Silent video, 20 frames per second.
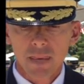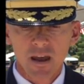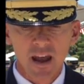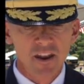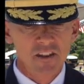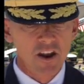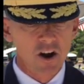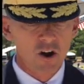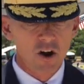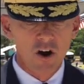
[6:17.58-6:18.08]

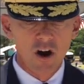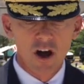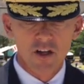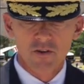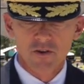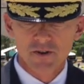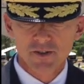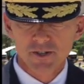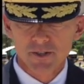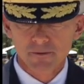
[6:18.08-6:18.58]
And there are
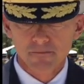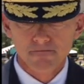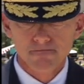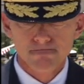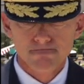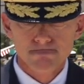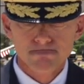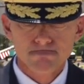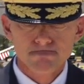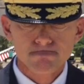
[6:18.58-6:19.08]
others.
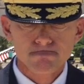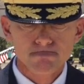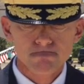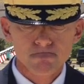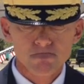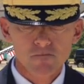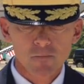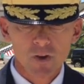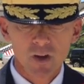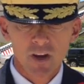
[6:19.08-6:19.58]

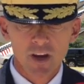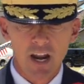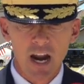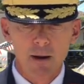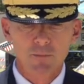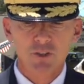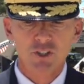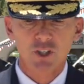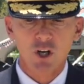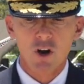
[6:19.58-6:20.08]
And
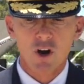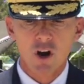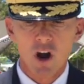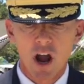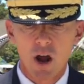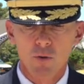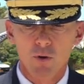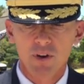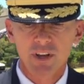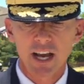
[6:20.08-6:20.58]
I'm sure
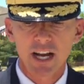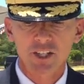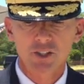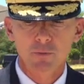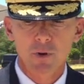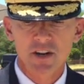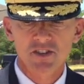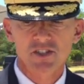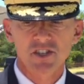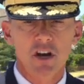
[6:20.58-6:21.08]
I will catch
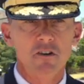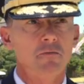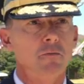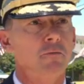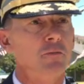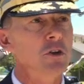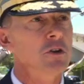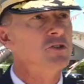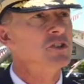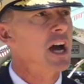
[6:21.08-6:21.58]
myself a
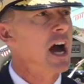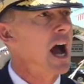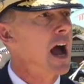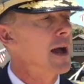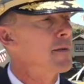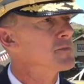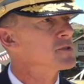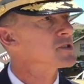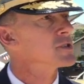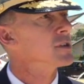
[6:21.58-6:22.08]
few
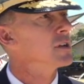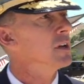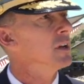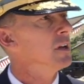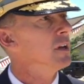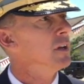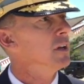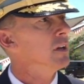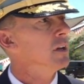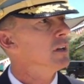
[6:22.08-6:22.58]
times
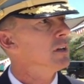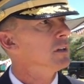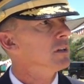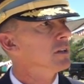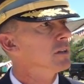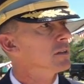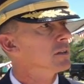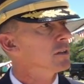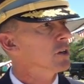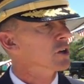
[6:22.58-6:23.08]

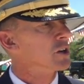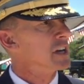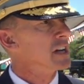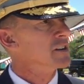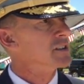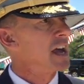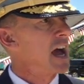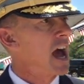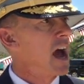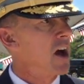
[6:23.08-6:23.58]

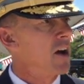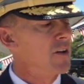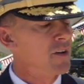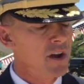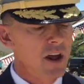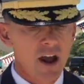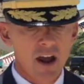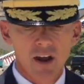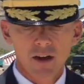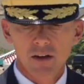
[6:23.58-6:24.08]
looking
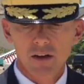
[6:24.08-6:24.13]
down